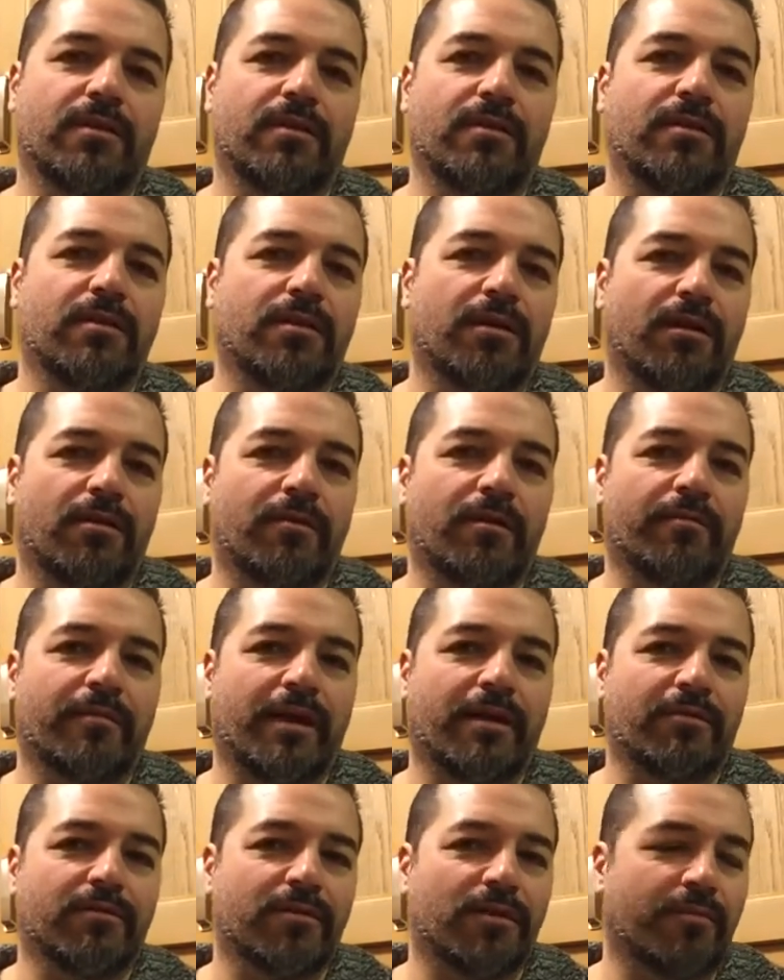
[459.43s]
you know
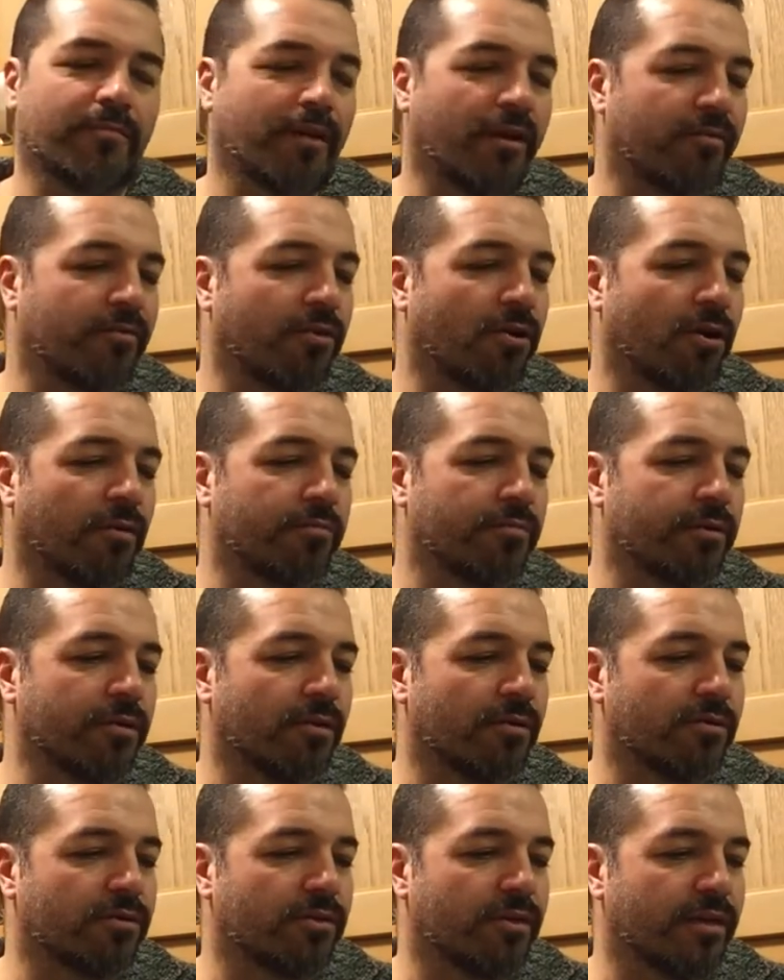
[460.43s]
amount amount of carbon
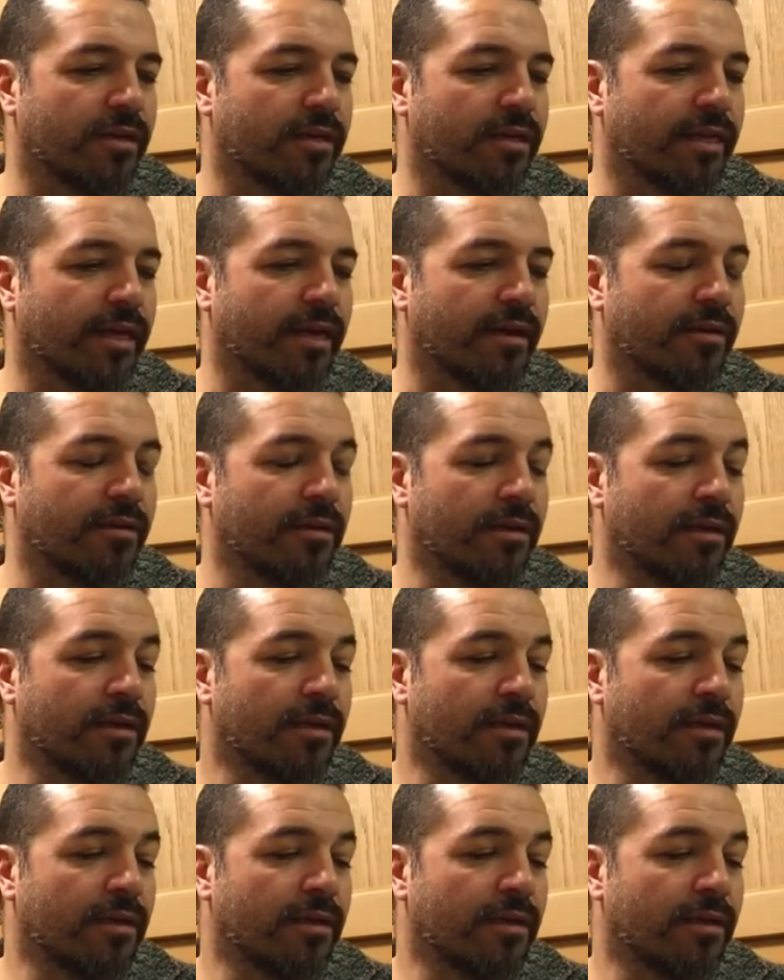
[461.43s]
monoxide in the air.